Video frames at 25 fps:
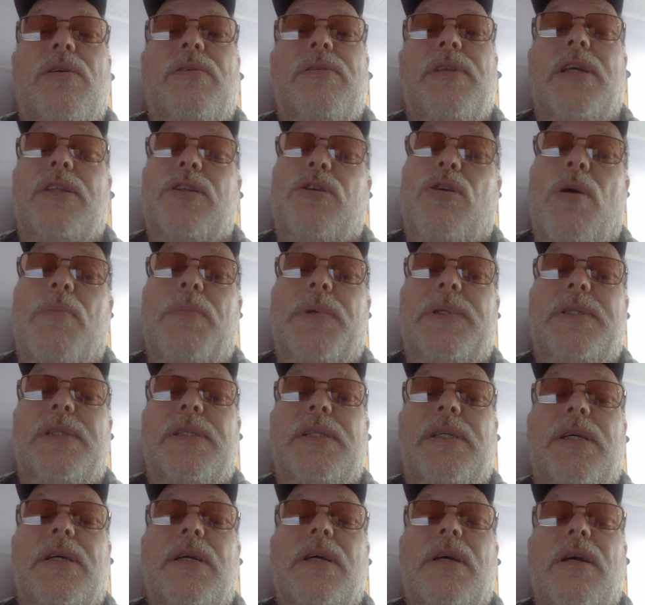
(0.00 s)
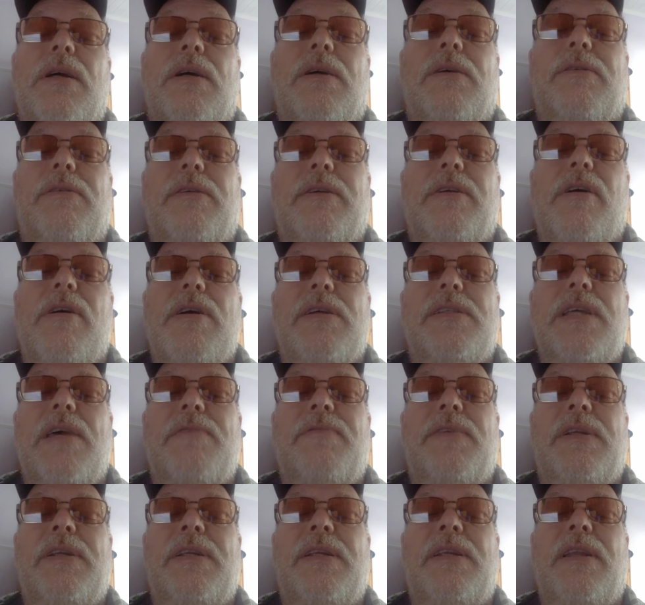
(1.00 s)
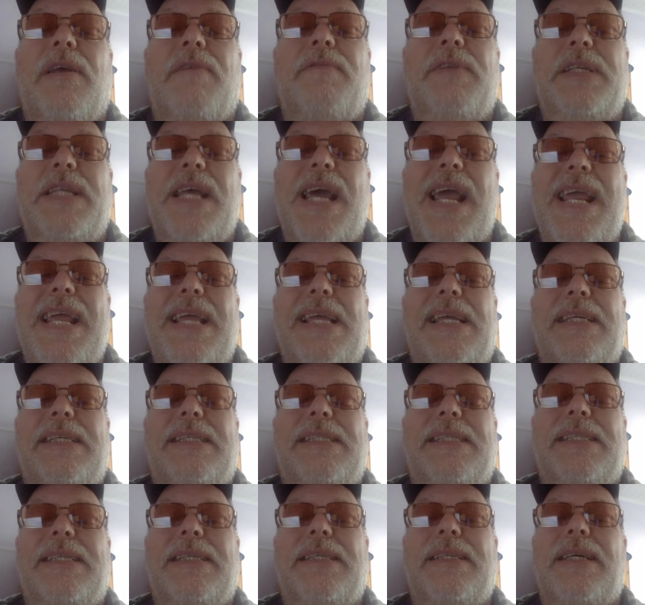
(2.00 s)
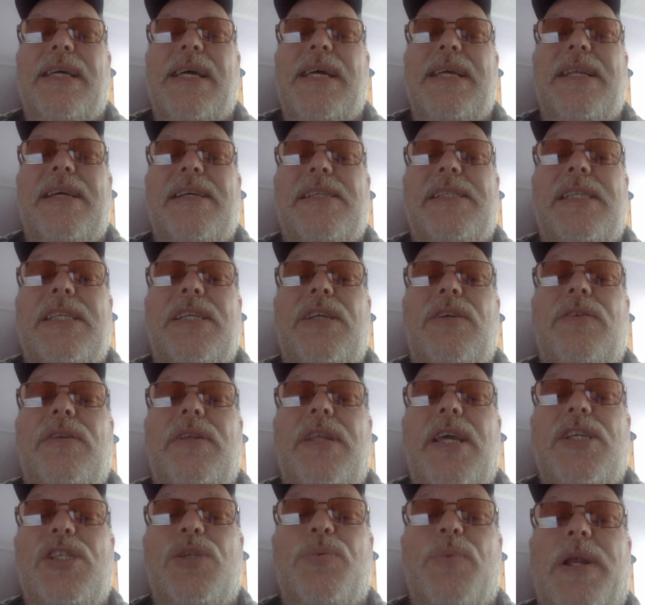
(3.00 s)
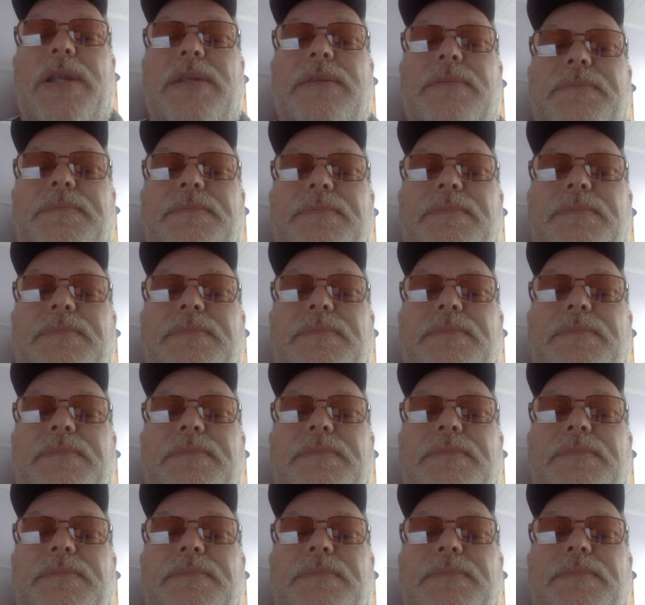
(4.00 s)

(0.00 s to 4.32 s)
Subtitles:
you on that comment. All right, guys, have a lovely day, and I'll see you in the next one.